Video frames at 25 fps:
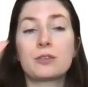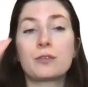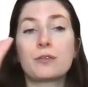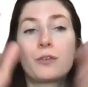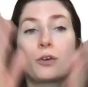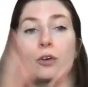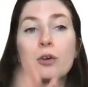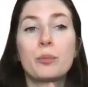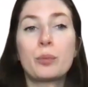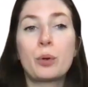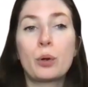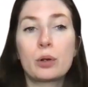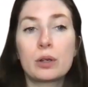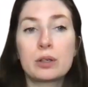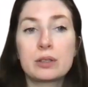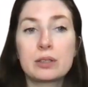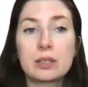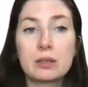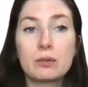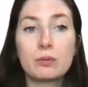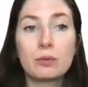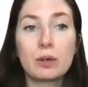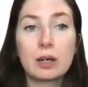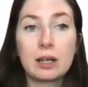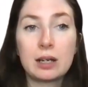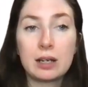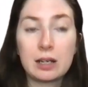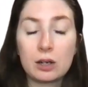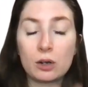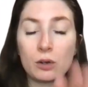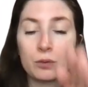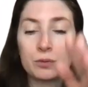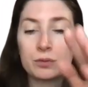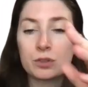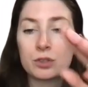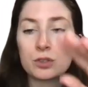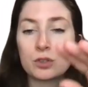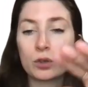foreign policy really
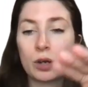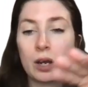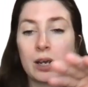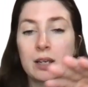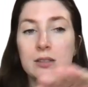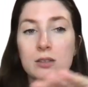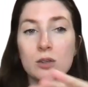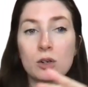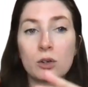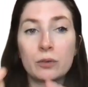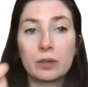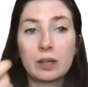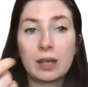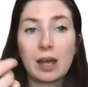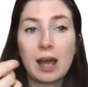concentrates on the